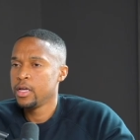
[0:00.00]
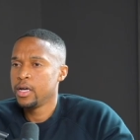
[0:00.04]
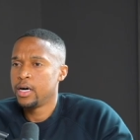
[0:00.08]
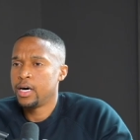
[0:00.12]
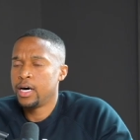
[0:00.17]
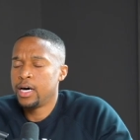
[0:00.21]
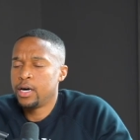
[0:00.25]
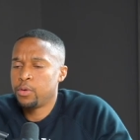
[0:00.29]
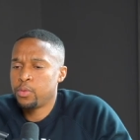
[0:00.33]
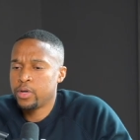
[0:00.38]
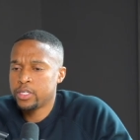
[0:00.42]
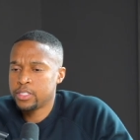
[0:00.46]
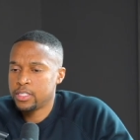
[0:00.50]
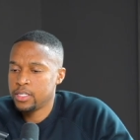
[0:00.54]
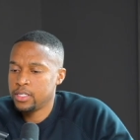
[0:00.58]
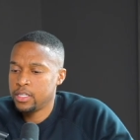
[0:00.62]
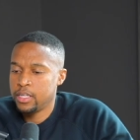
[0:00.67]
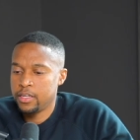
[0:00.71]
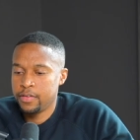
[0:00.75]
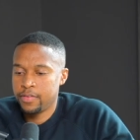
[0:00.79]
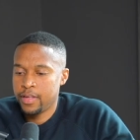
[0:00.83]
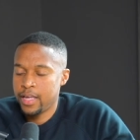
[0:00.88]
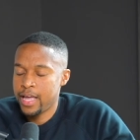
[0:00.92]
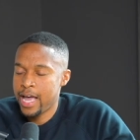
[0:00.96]
Uh, where does he
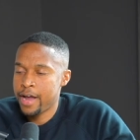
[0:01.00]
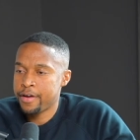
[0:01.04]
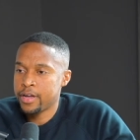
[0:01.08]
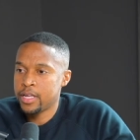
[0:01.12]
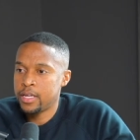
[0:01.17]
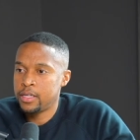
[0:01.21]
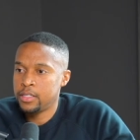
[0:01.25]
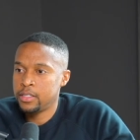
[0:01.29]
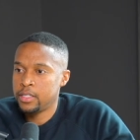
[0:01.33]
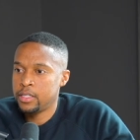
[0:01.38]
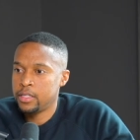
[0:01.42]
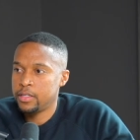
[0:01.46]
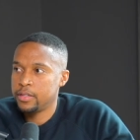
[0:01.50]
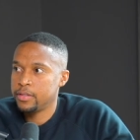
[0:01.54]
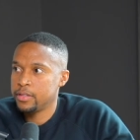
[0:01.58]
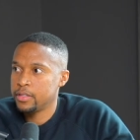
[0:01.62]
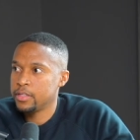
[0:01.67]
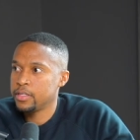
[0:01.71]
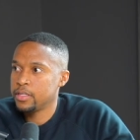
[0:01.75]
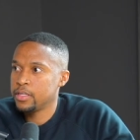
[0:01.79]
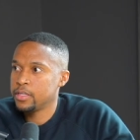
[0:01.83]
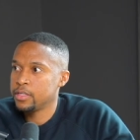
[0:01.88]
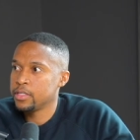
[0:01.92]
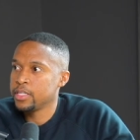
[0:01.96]
live? Ariel, York, I
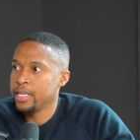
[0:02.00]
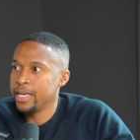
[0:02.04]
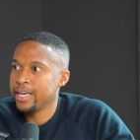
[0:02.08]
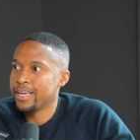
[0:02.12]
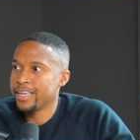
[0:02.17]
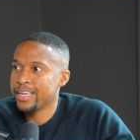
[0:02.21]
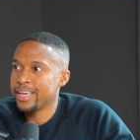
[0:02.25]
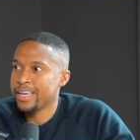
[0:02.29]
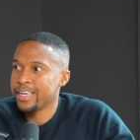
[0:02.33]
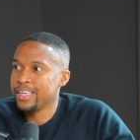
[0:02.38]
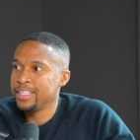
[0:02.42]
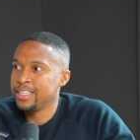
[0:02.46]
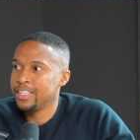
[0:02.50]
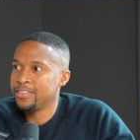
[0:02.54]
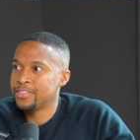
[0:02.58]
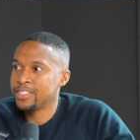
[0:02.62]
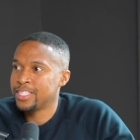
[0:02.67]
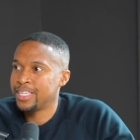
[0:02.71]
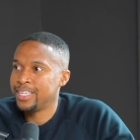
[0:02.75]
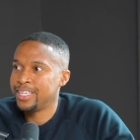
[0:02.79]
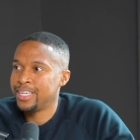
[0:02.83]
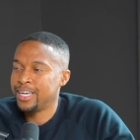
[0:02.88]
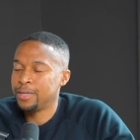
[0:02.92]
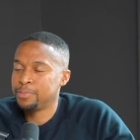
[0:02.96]
think you said. Yeah, yeah, he lives
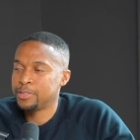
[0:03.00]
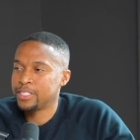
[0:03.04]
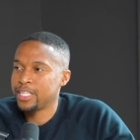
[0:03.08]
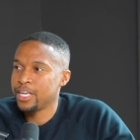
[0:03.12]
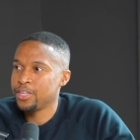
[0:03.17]
uh, upstate.